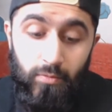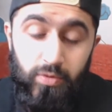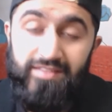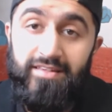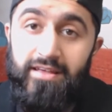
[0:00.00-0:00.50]

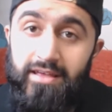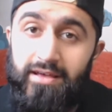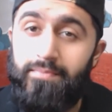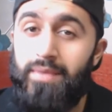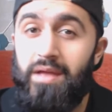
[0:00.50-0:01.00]
we see
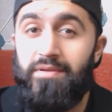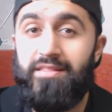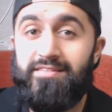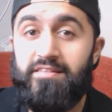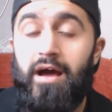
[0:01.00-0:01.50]
here maybe
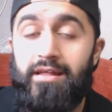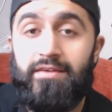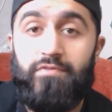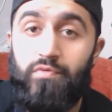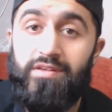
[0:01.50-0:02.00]
the
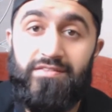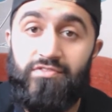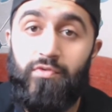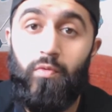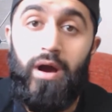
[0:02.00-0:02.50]
starting of the
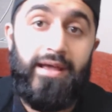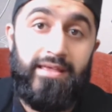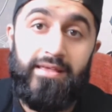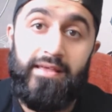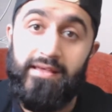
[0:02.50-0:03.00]
reasons for why
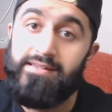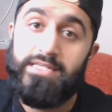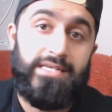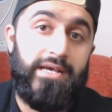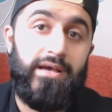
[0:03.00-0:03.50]
he
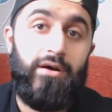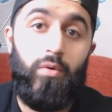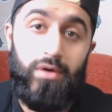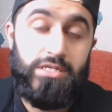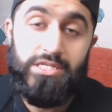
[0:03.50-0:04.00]
is
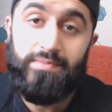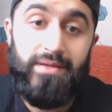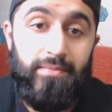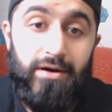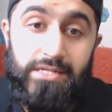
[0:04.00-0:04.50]
or wants to
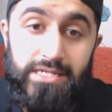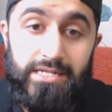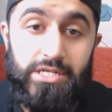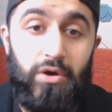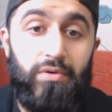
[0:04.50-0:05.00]
be a
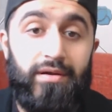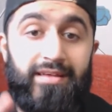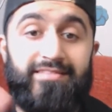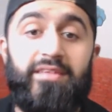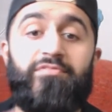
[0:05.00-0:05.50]
monster. So
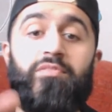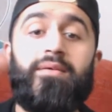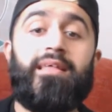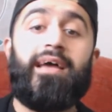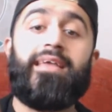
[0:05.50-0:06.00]
it seems to
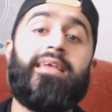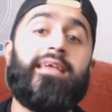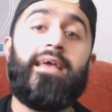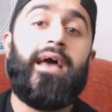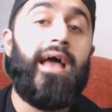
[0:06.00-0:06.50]
be that
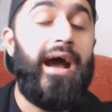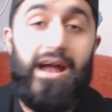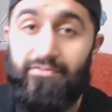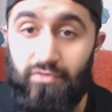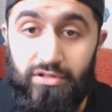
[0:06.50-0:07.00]
he,
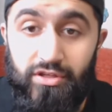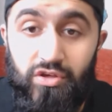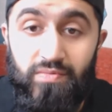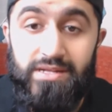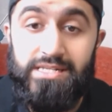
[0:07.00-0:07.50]
out of all the
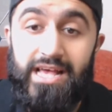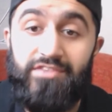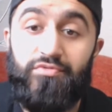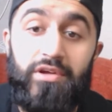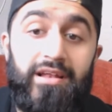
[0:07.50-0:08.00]
humans,
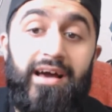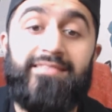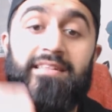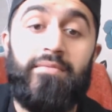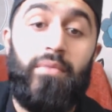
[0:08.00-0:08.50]
has
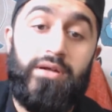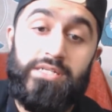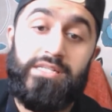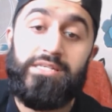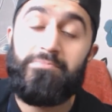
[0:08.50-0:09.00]
realized that the
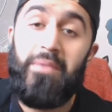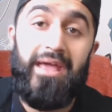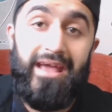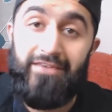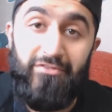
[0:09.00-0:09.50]
monsters
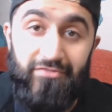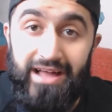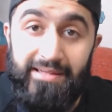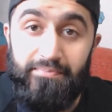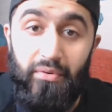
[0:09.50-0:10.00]
may have a
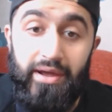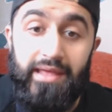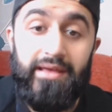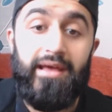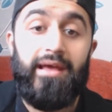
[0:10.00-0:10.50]
valid
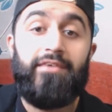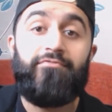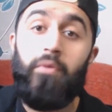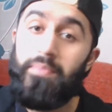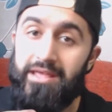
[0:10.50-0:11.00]
point
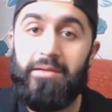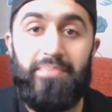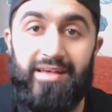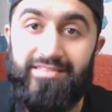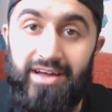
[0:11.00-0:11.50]
for being
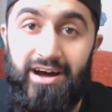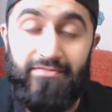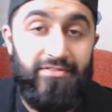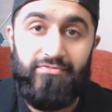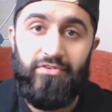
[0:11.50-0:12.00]
pissed
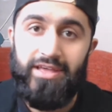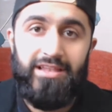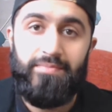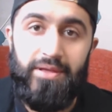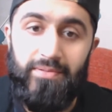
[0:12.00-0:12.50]
off and for
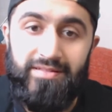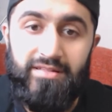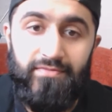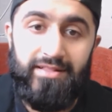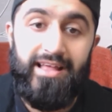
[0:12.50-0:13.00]
killing people and
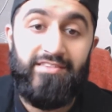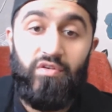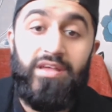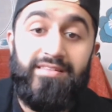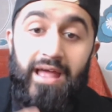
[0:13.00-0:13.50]
stuff like that.
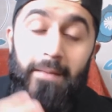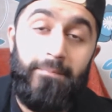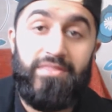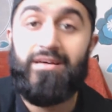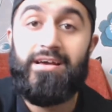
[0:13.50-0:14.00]
So he's
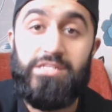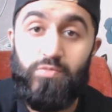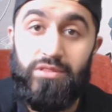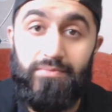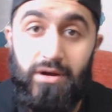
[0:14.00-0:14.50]

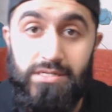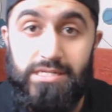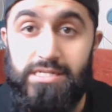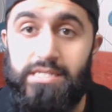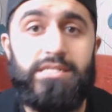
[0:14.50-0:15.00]
empathized with the
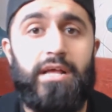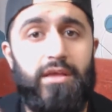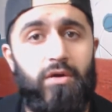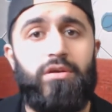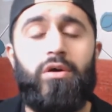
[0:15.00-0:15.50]
monsters, and he's like,
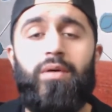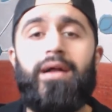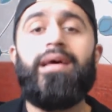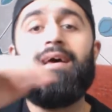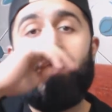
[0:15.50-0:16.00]
yo, you know
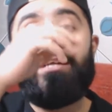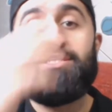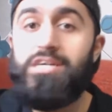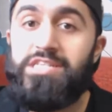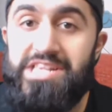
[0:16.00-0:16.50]
what?
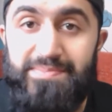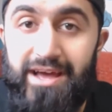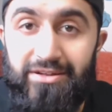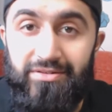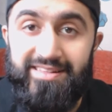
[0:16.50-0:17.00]
Justice
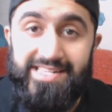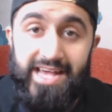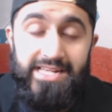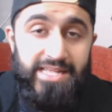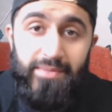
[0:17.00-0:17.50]
Man and all these
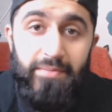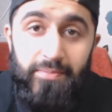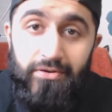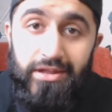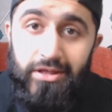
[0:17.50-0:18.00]
guys, they may
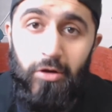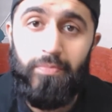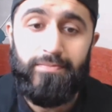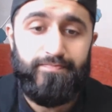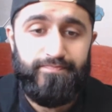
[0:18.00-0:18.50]
be pretty
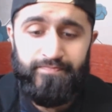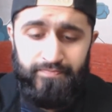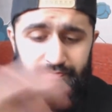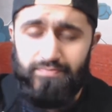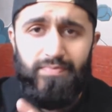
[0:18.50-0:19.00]
dope,
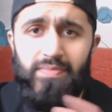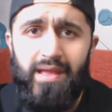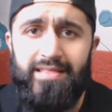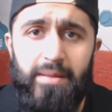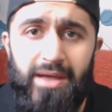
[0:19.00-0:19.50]

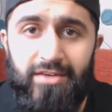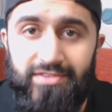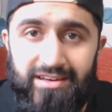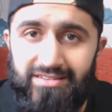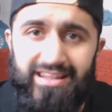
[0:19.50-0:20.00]
and they may
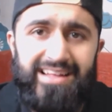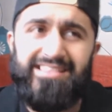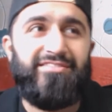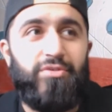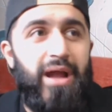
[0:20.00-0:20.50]
have killed
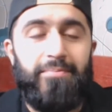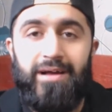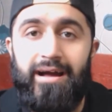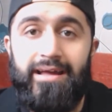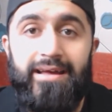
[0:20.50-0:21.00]
like this crab
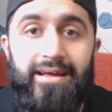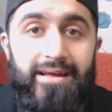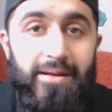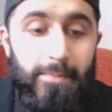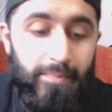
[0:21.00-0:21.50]
guy,
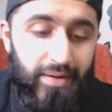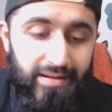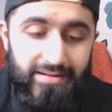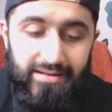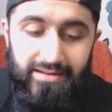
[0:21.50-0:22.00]

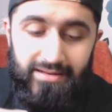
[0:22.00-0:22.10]
but